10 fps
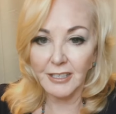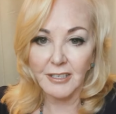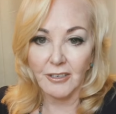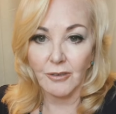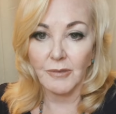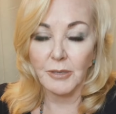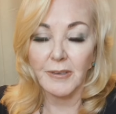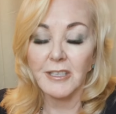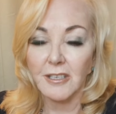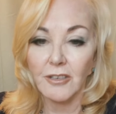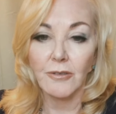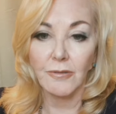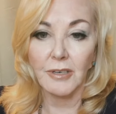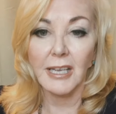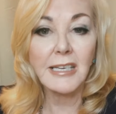So which means you
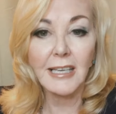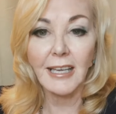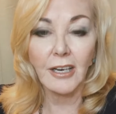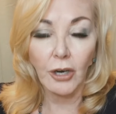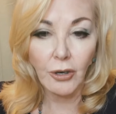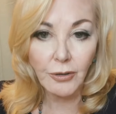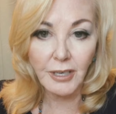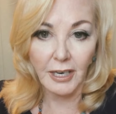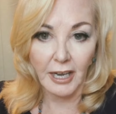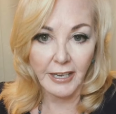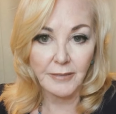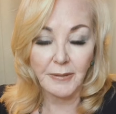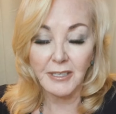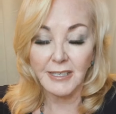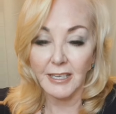need to get organized,
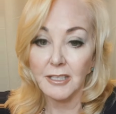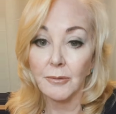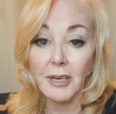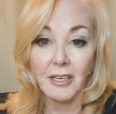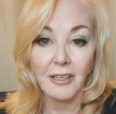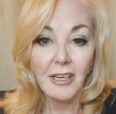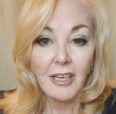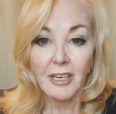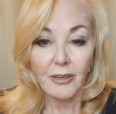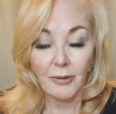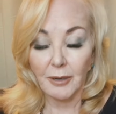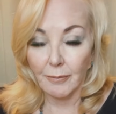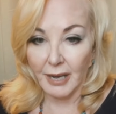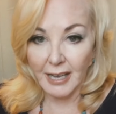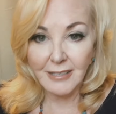because guess what? When
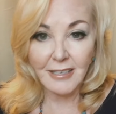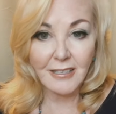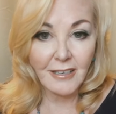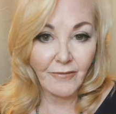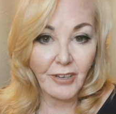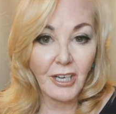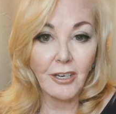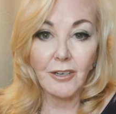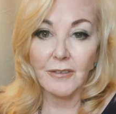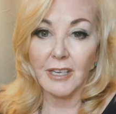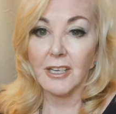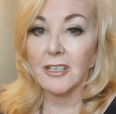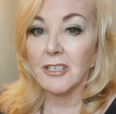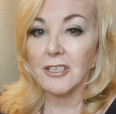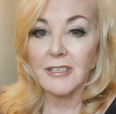Mars is involved, it
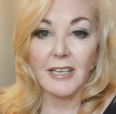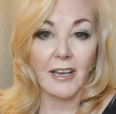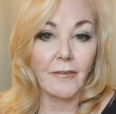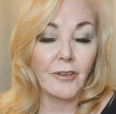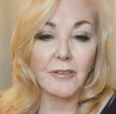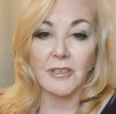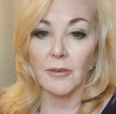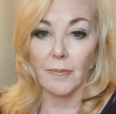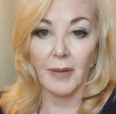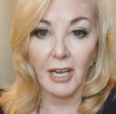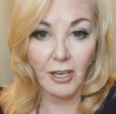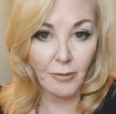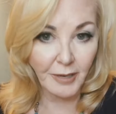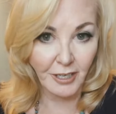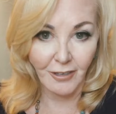can just have you spinning your
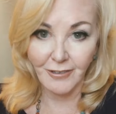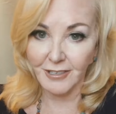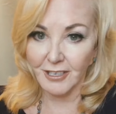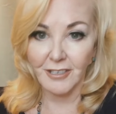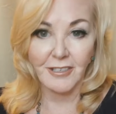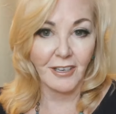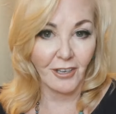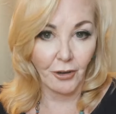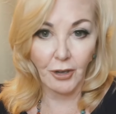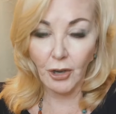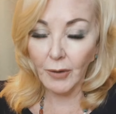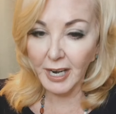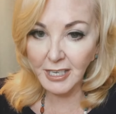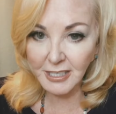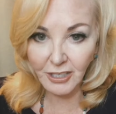wheels, just going
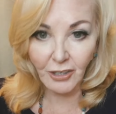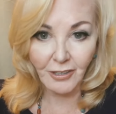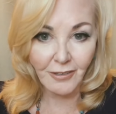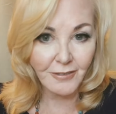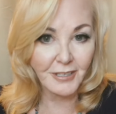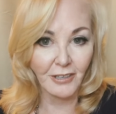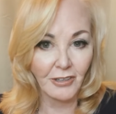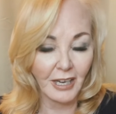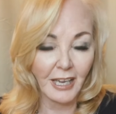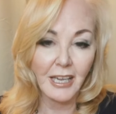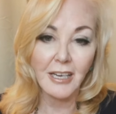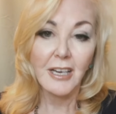around in circles, okay?